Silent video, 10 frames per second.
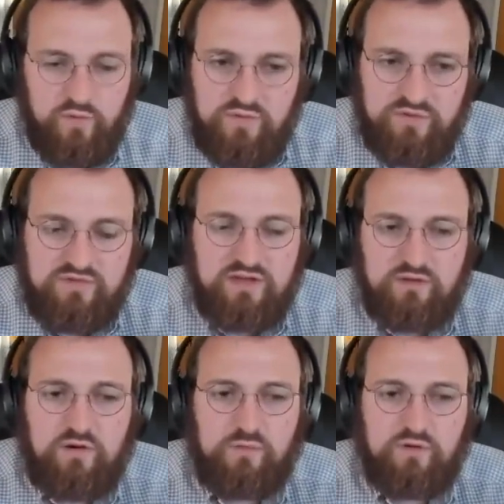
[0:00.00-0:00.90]
When we
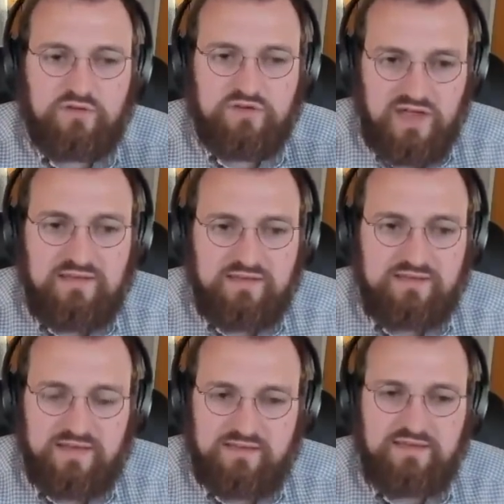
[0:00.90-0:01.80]
presented Ouroboros
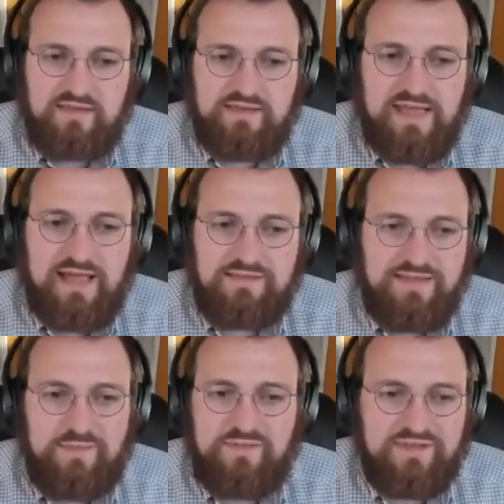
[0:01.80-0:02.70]
Genesis at
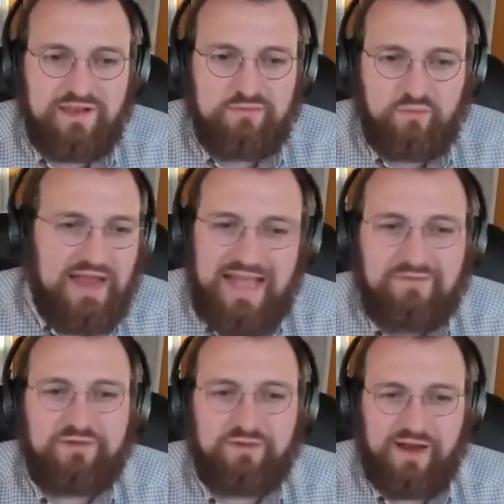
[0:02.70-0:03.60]
CCS, they presented
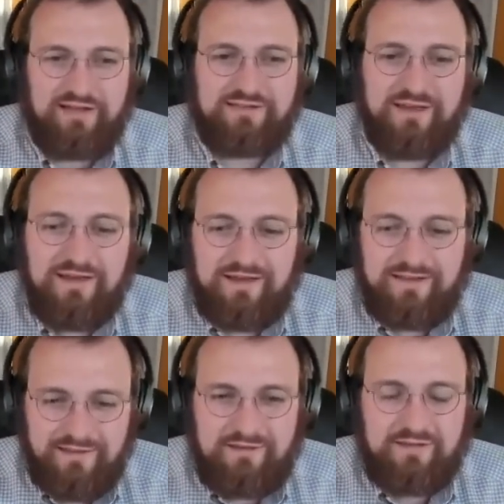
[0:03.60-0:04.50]
right after us.
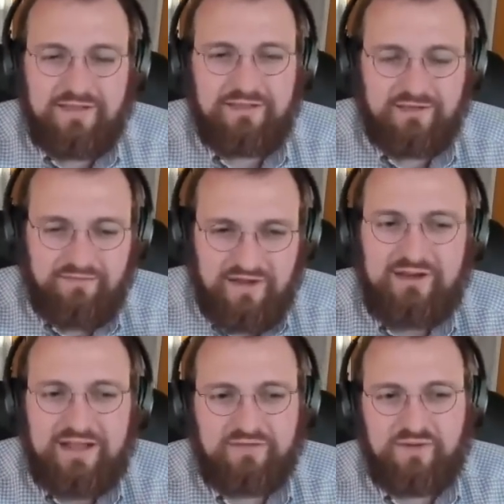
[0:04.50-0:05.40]
Literally, the
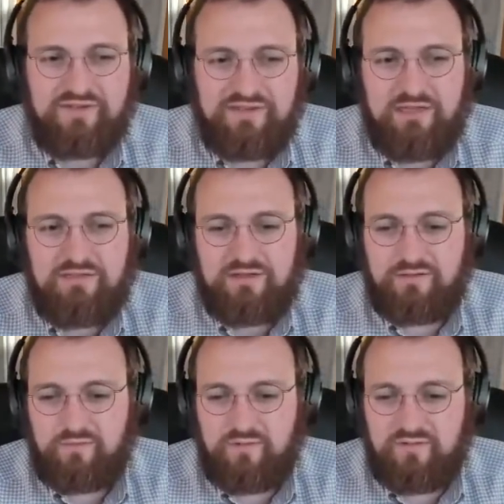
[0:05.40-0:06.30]
very next presentation
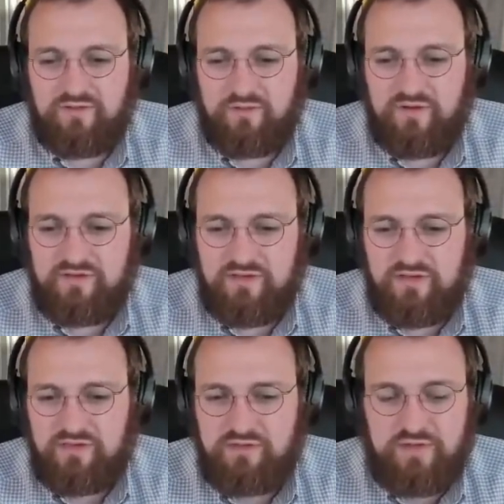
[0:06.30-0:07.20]
was their
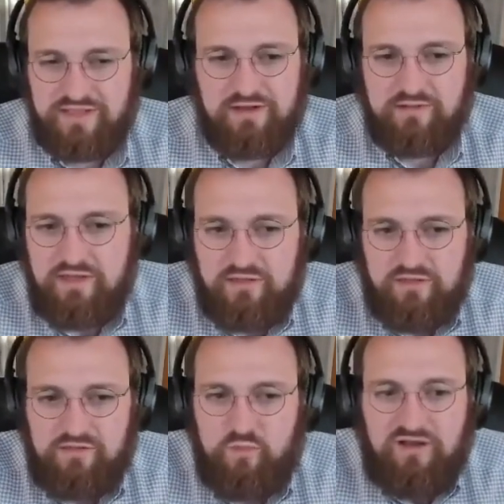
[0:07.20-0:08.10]
presentation. So we literally could
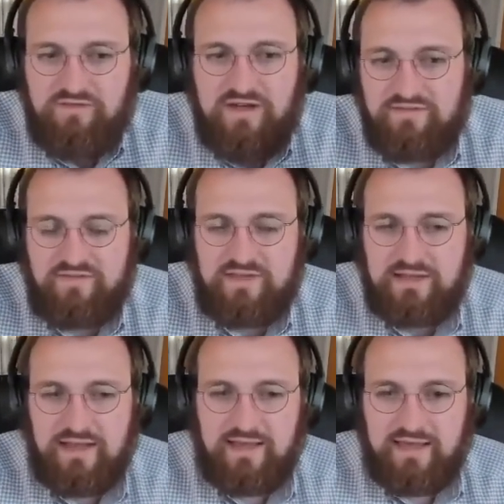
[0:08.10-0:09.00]
just walk five feet
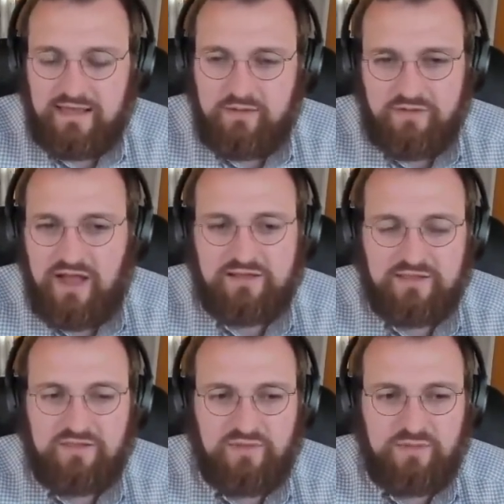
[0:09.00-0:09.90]
and go talk to
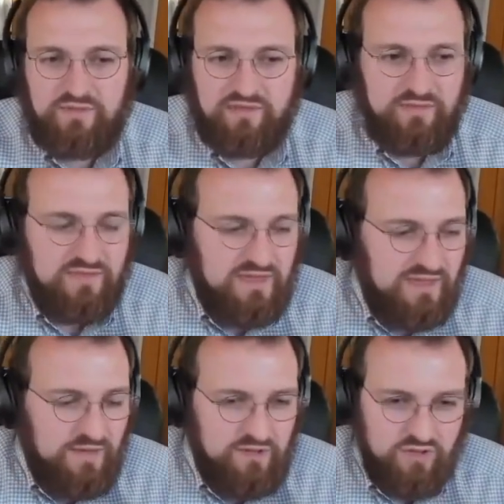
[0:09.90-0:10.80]
these people that have been thinking
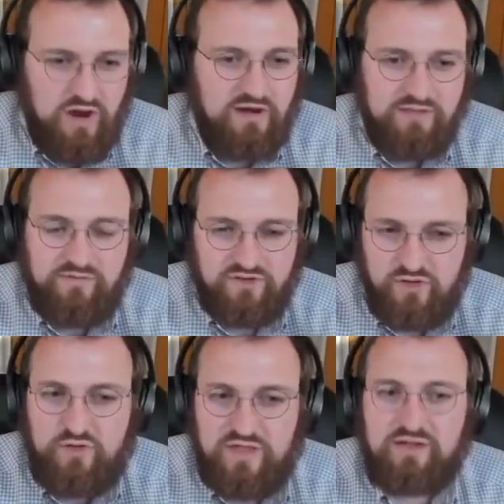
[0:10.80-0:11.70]
about sharding for
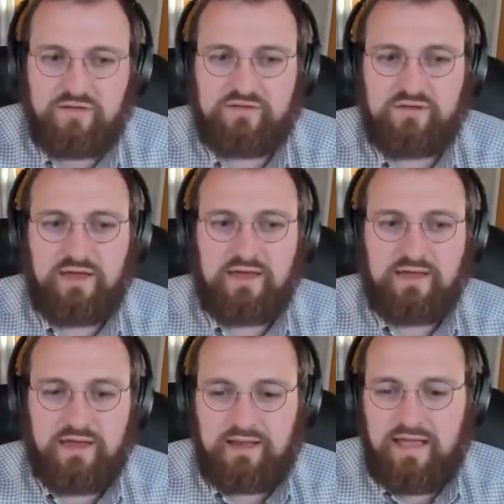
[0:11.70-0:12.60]
two years
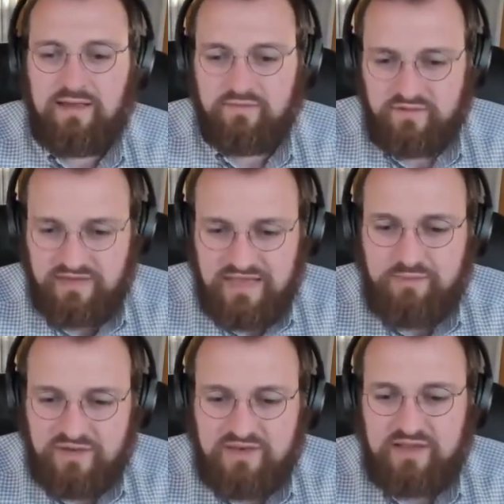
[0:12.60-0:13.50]
and have a deep
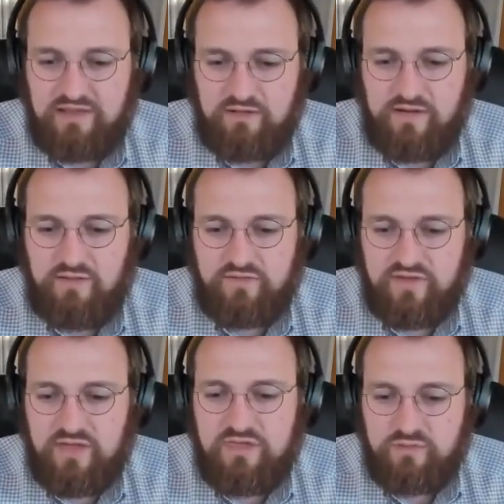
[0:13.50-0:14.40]
and detailed
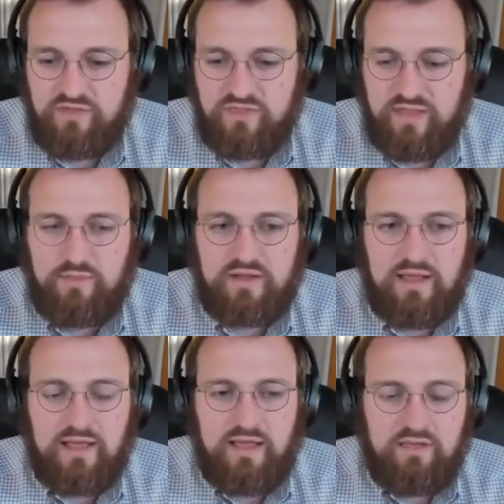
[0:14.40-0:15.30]
conversation with them. And,
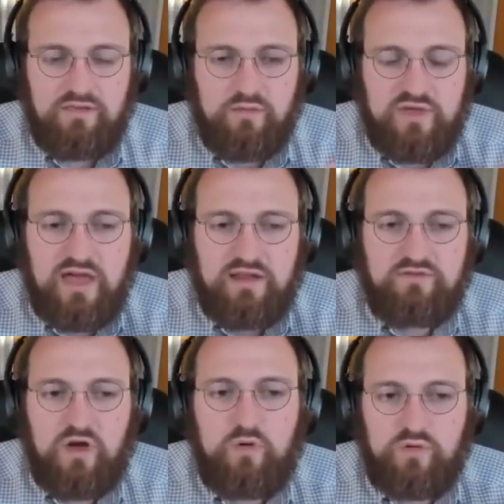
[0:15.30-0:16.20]
and so we kind
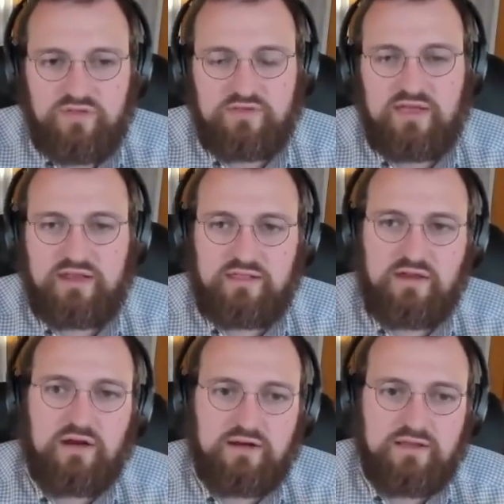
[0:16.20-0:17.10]
of know where the state of
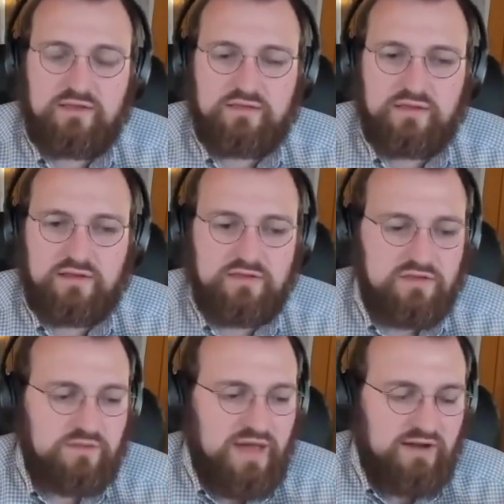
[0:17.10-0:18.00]
the art is. And it's
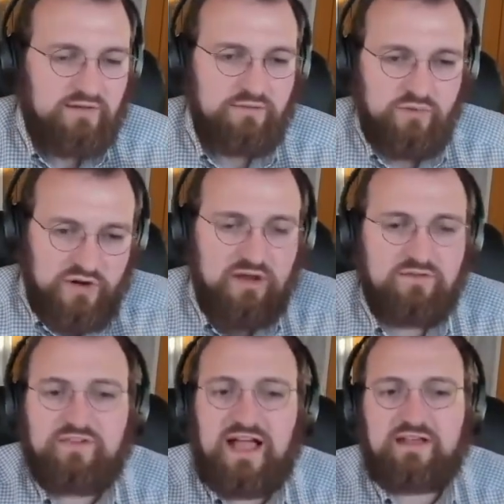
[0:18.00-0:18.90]
just a matter of putting our
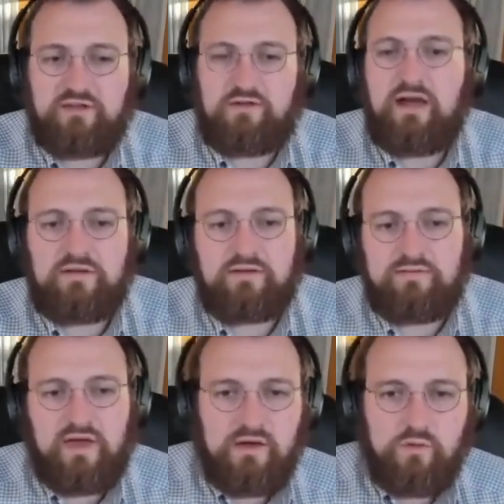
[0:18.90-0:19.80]
flag on the ground of
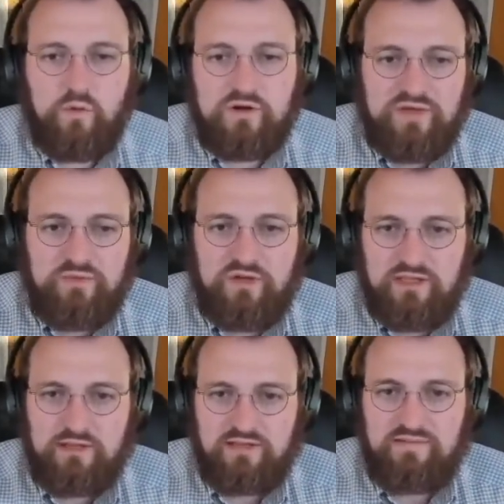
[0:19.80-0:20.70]
what are we
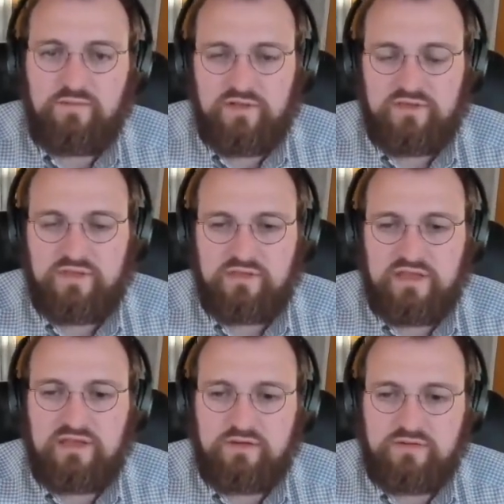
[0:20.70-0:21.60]
willing to live with as an
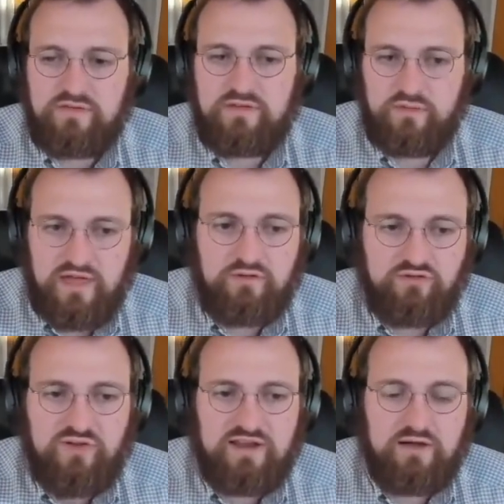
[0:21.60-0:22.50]
ecosystem without
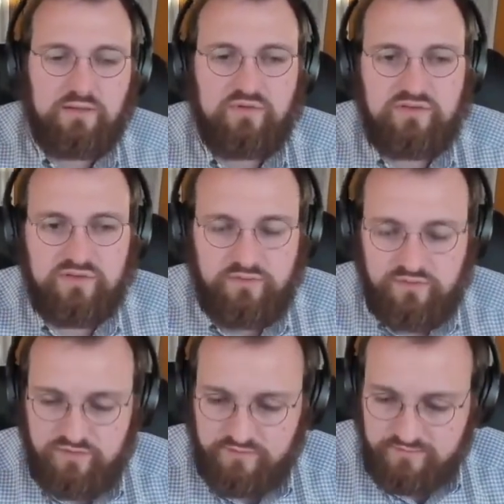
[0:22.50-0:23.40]
trading our principles.